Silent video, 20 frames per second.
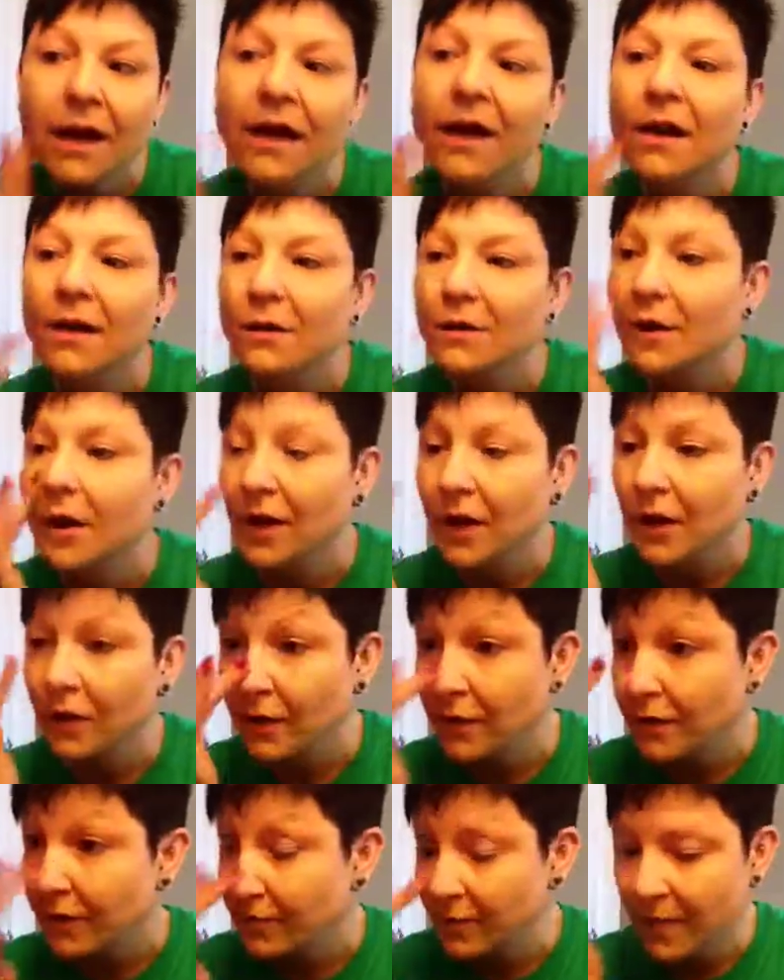I don't know
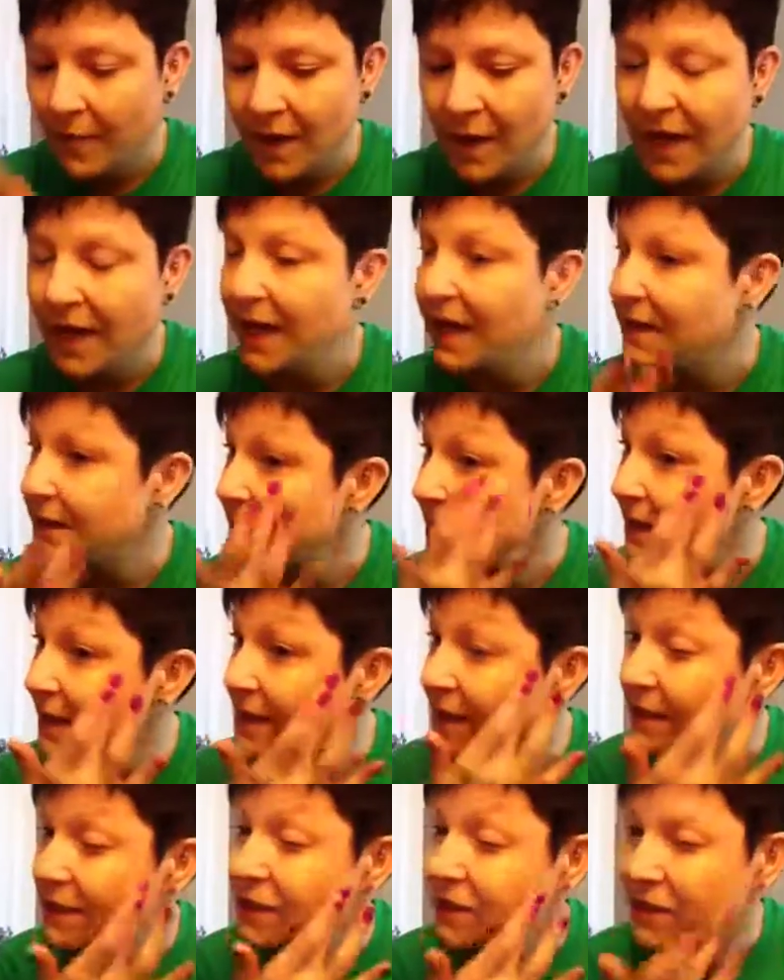if, and I
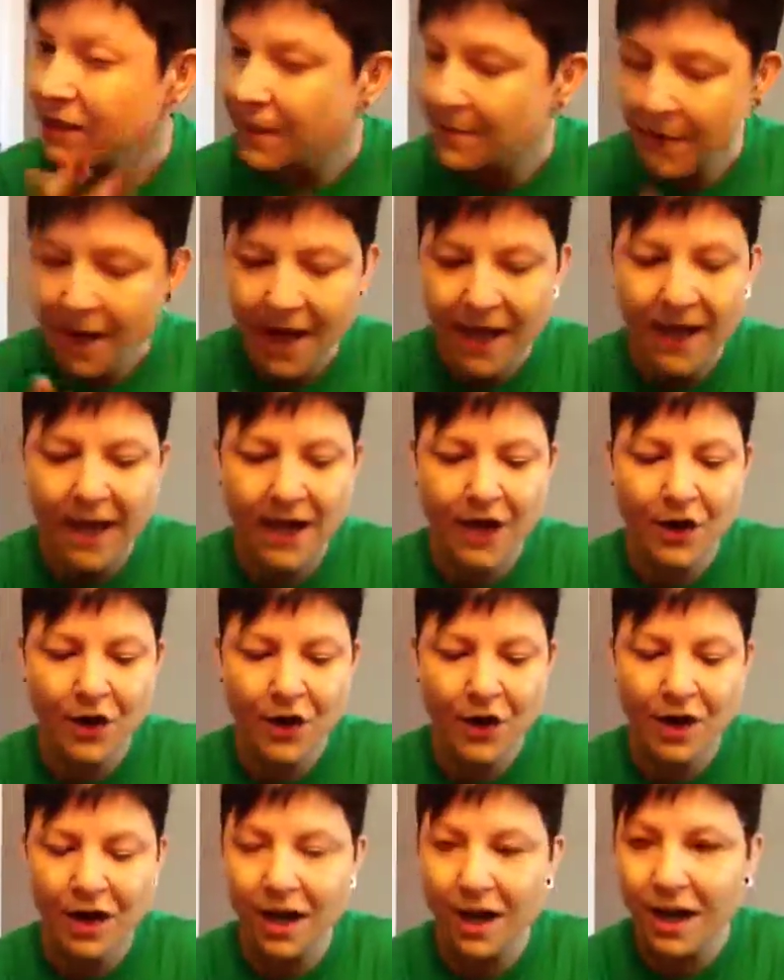did just get my hair
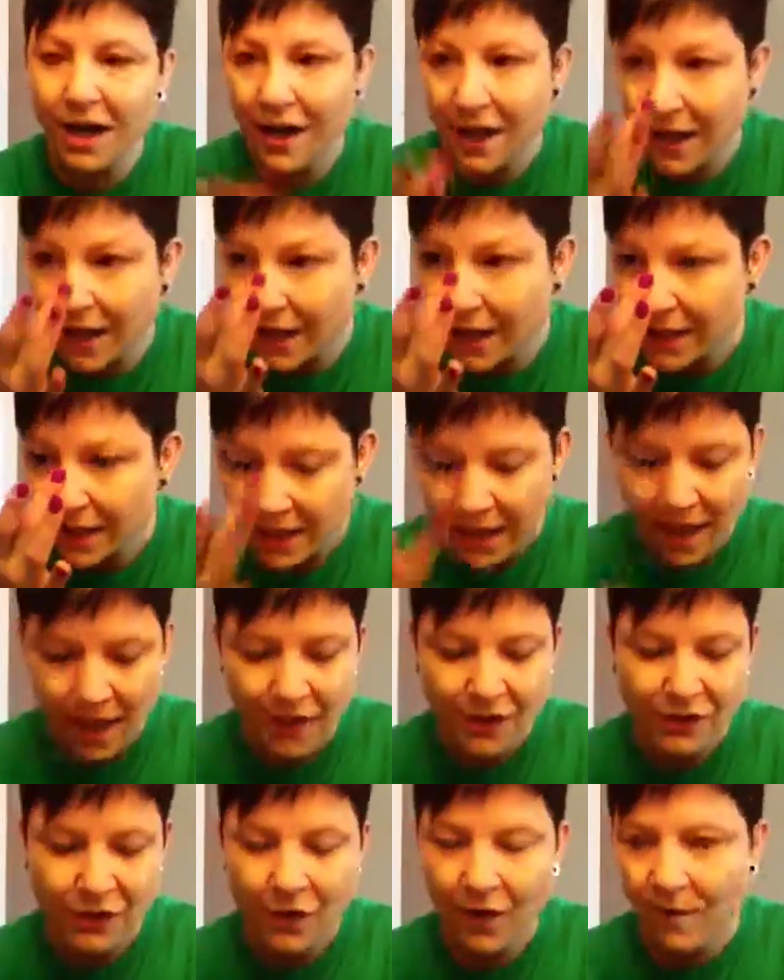cut,
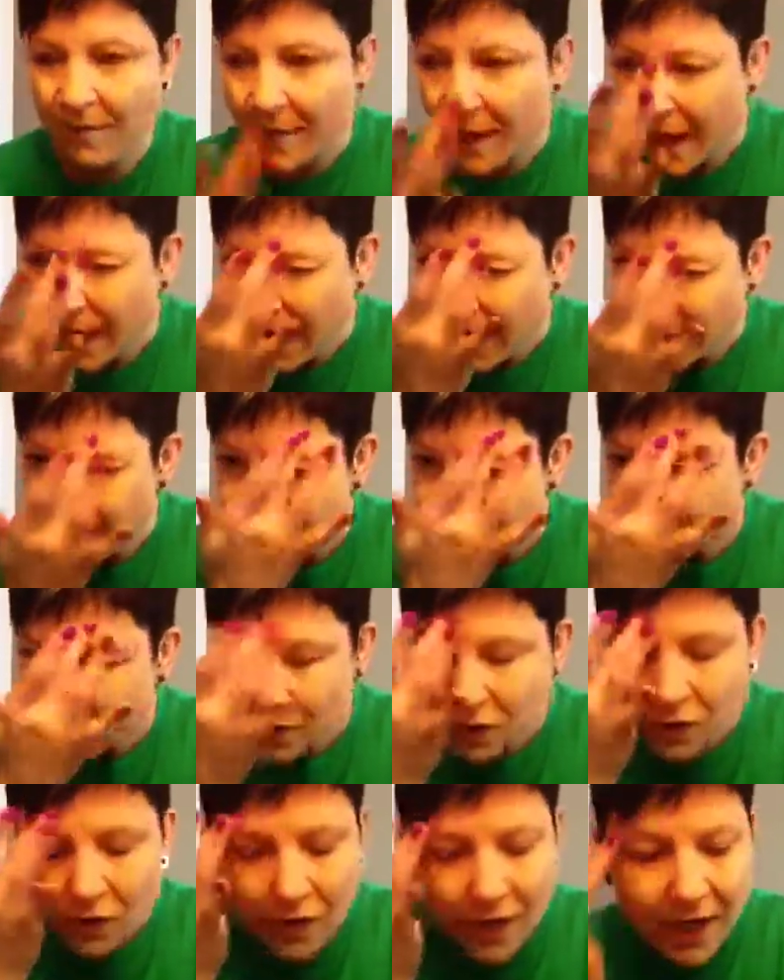so I may have some
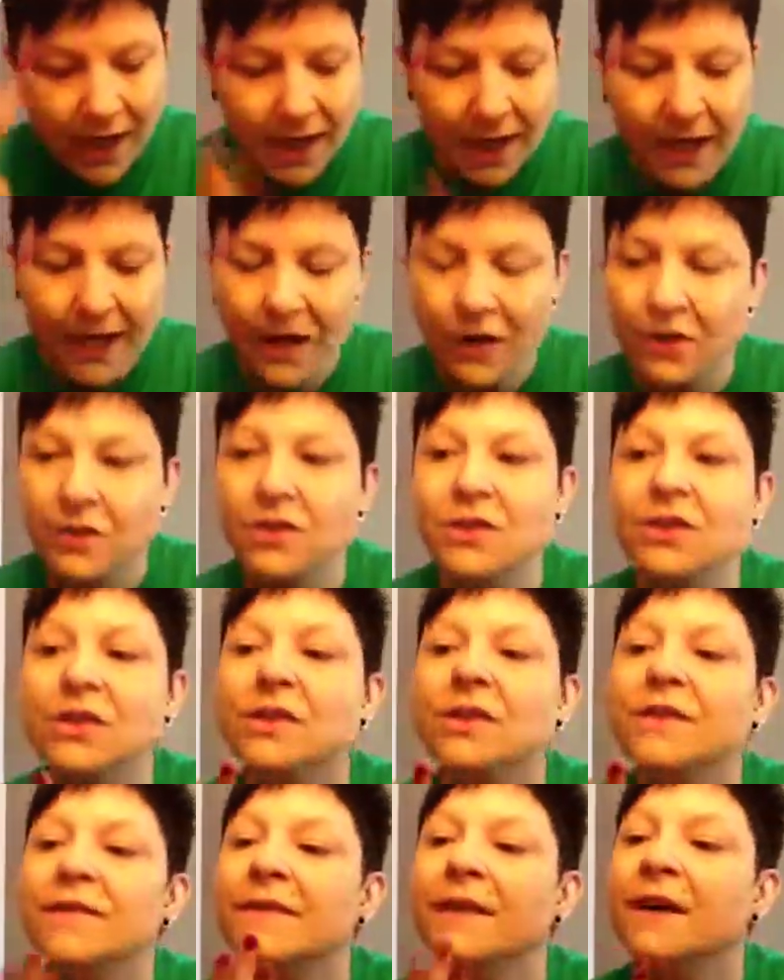stray hairs
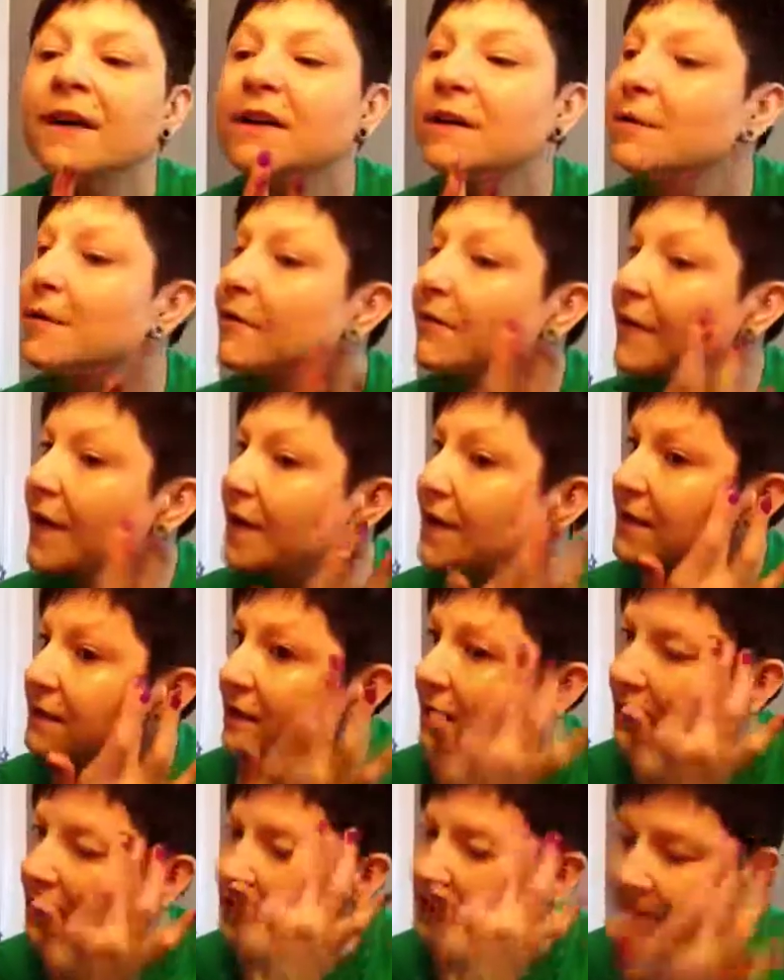too falling on my face,
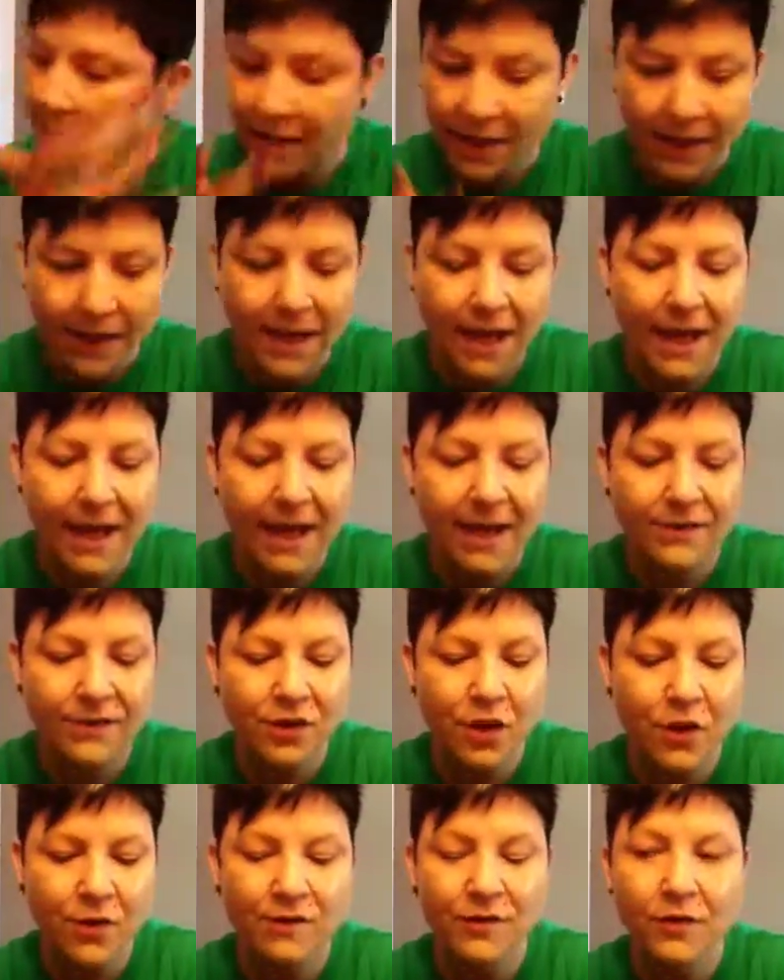itching me to death.
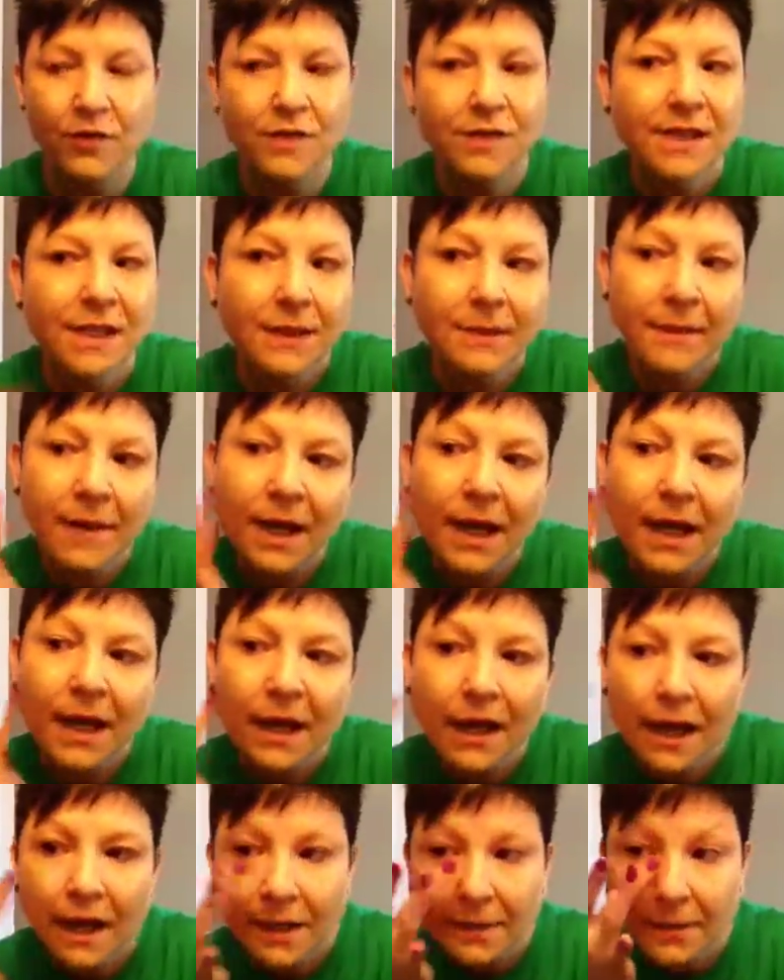So if you see me,
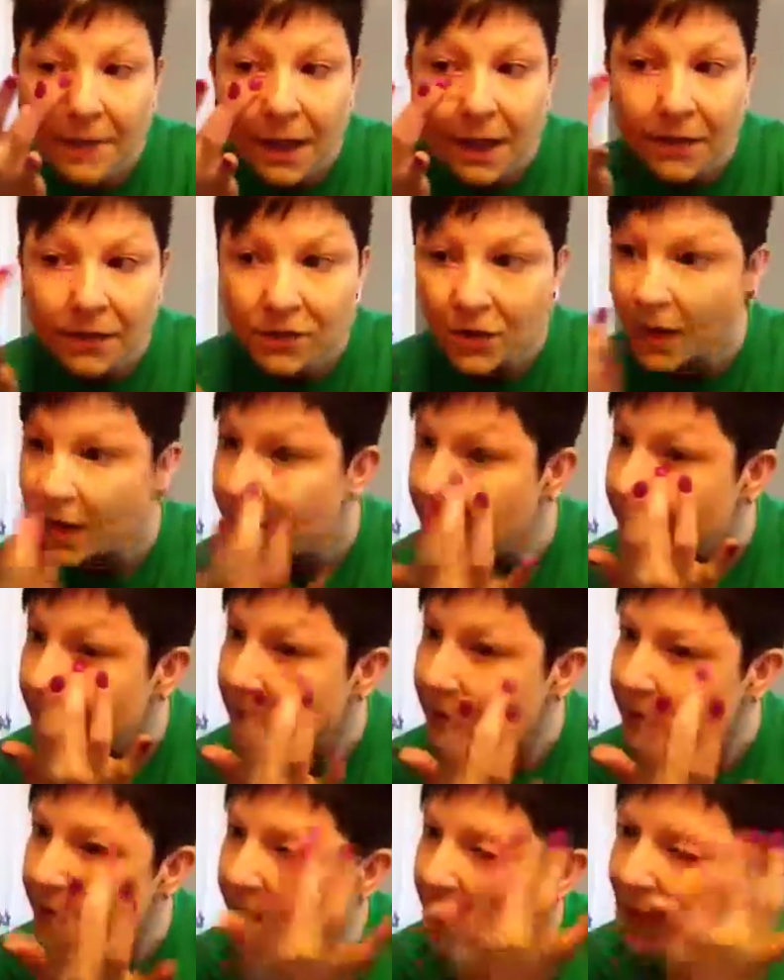I'm not trying to
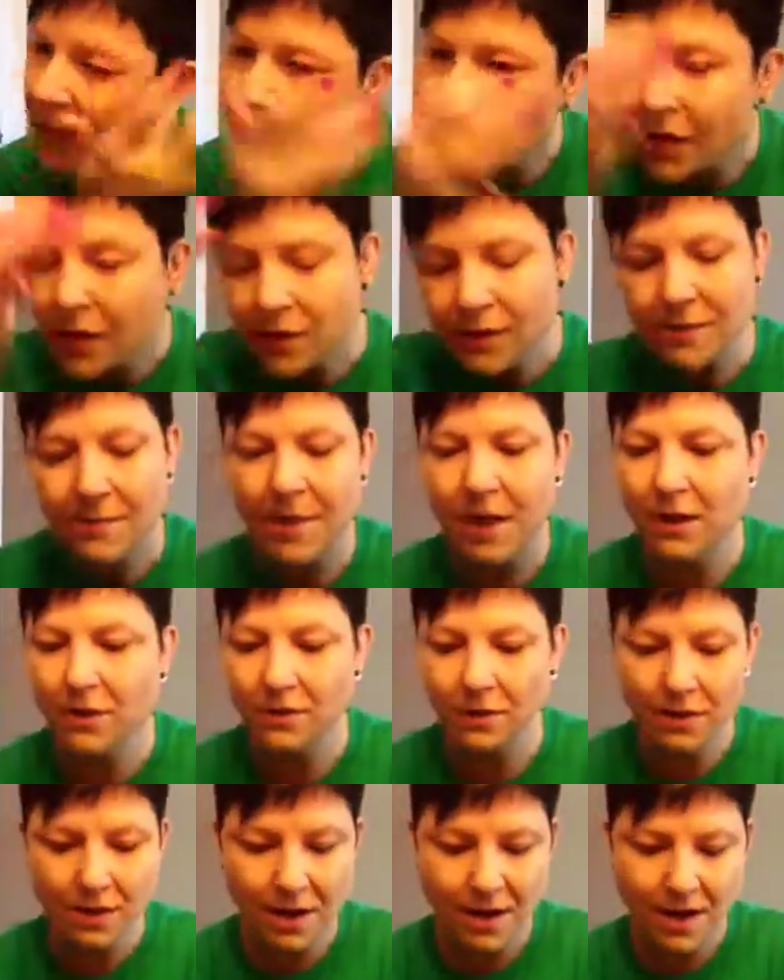pick my nose. It may
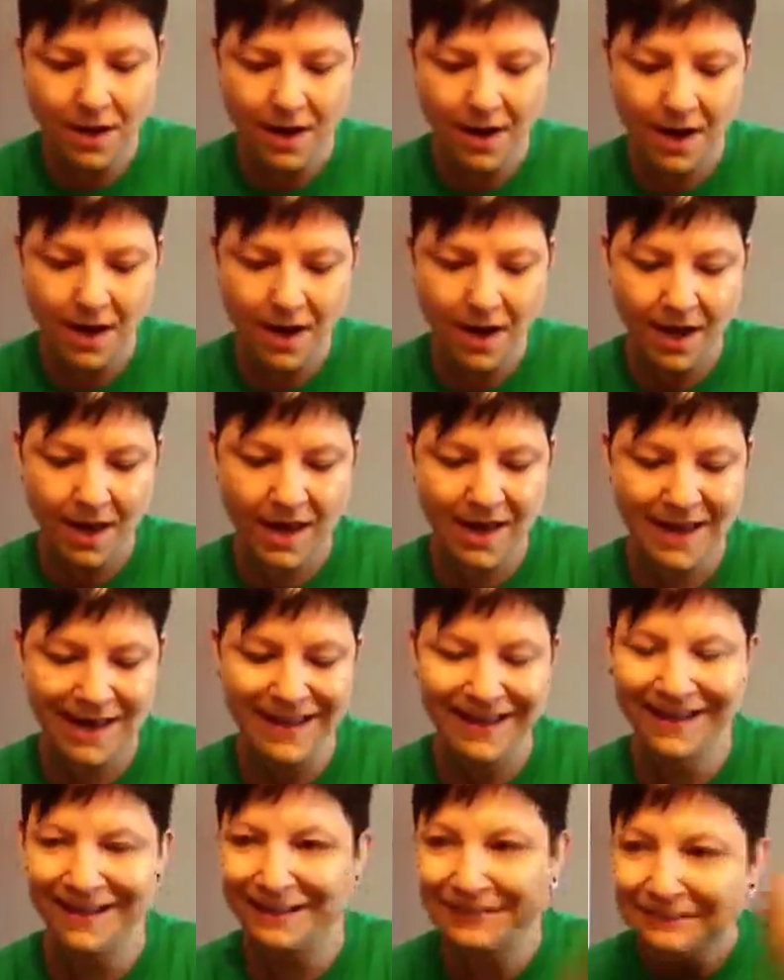look like
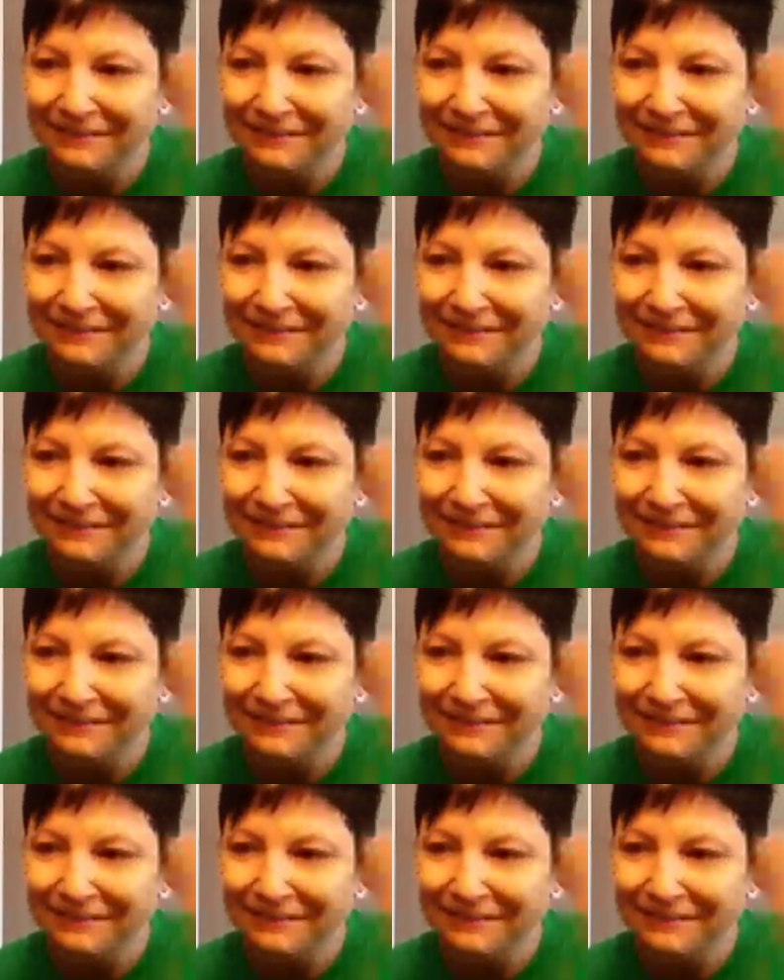I